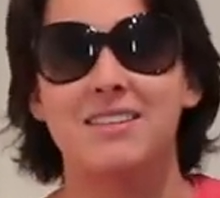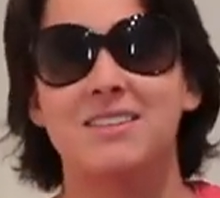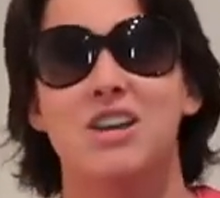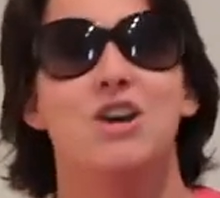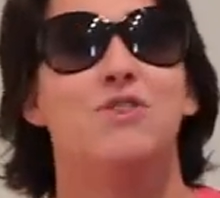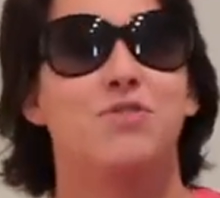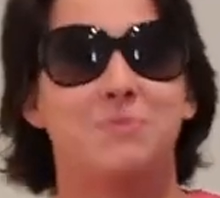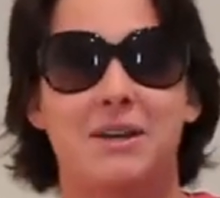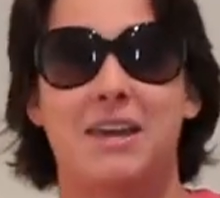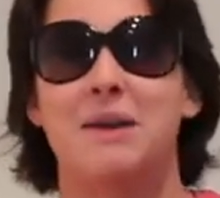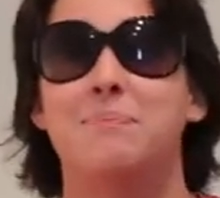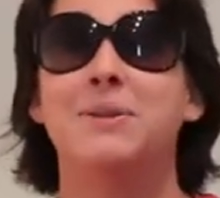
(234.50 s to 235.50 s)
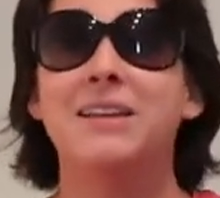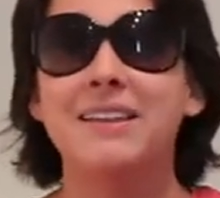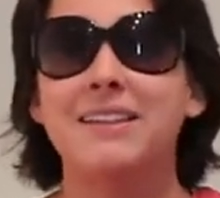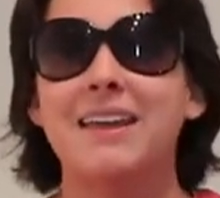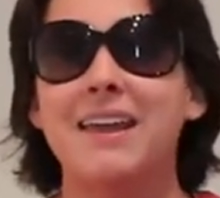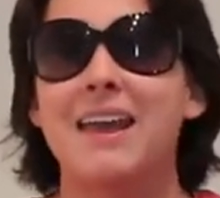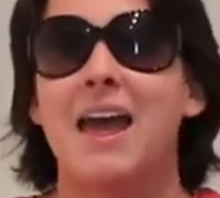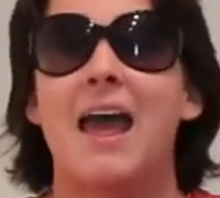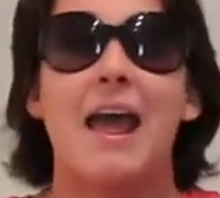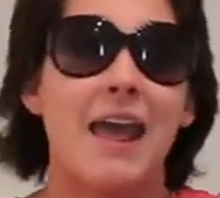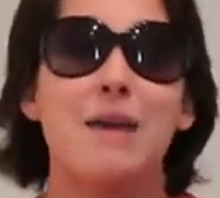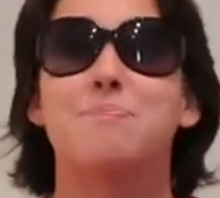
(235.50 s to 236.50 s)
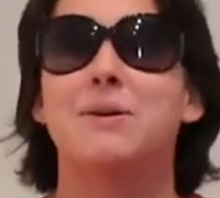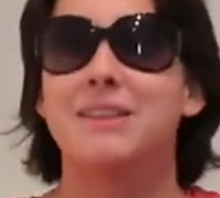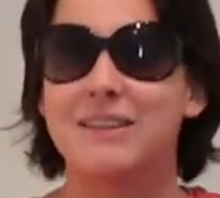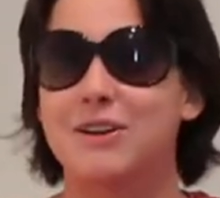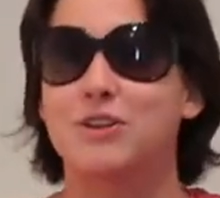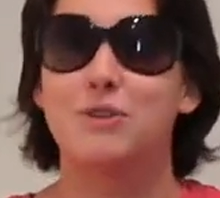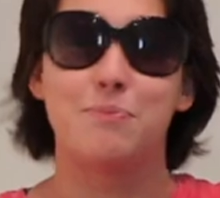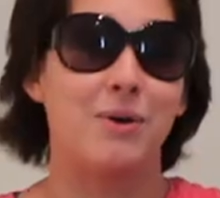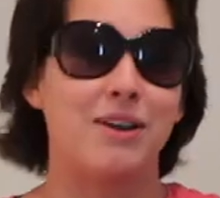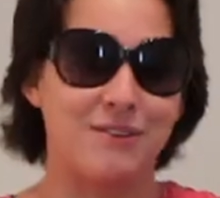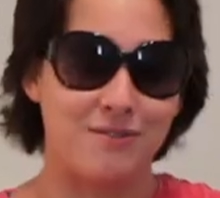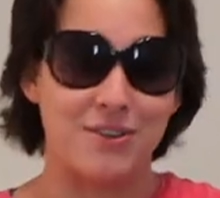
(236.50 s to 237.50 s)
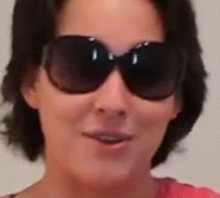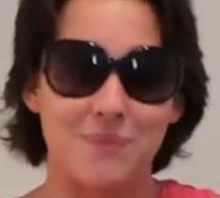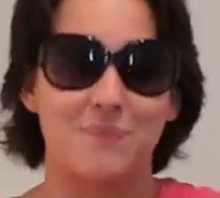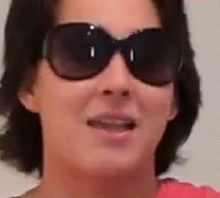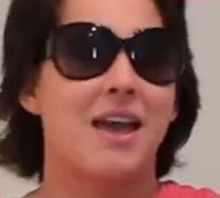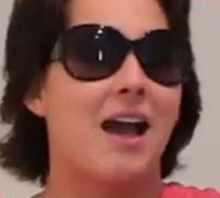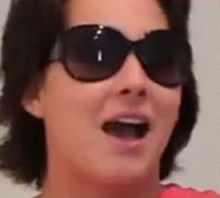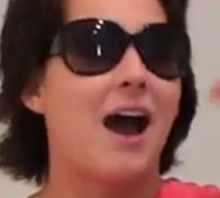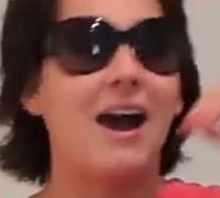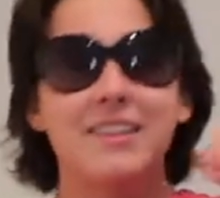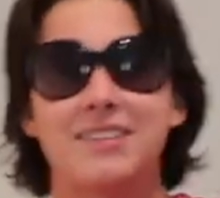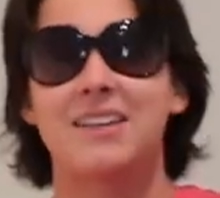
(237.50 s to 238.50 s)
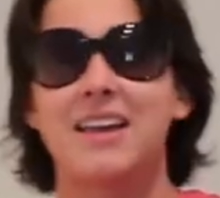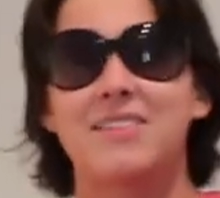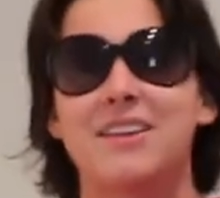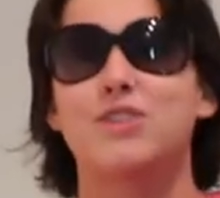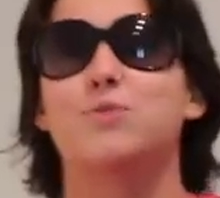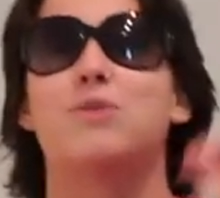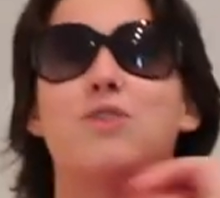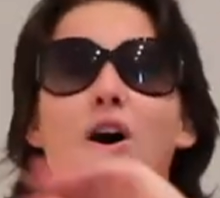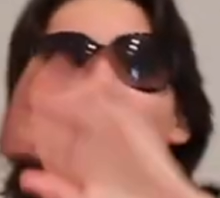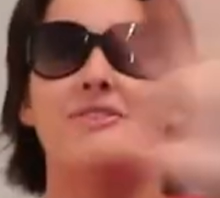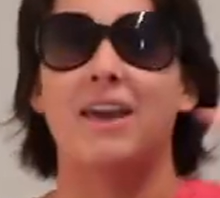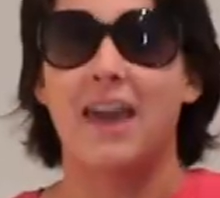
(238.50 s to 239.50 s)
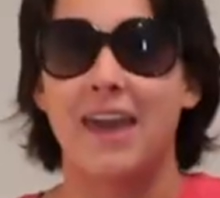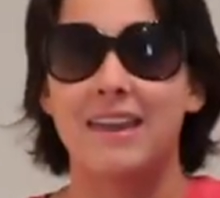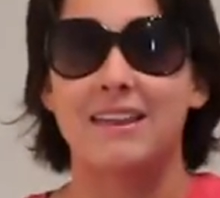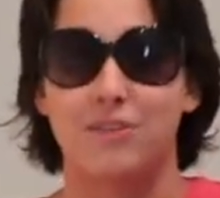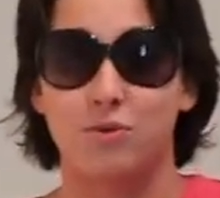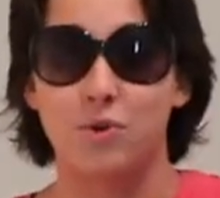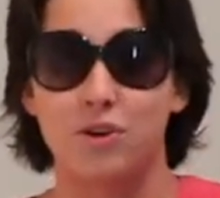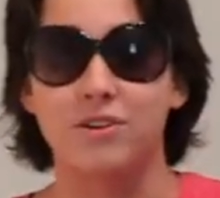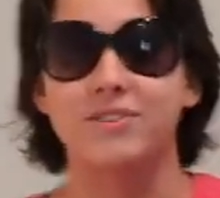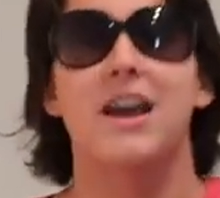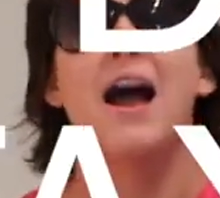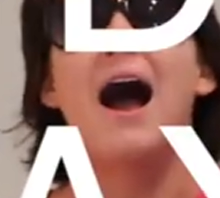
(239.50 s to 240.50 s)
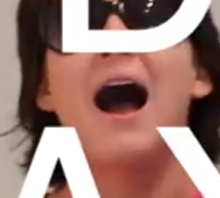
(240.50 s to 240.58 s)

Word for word: this from a completely apolitical point of view. I say this with all the hate in the world.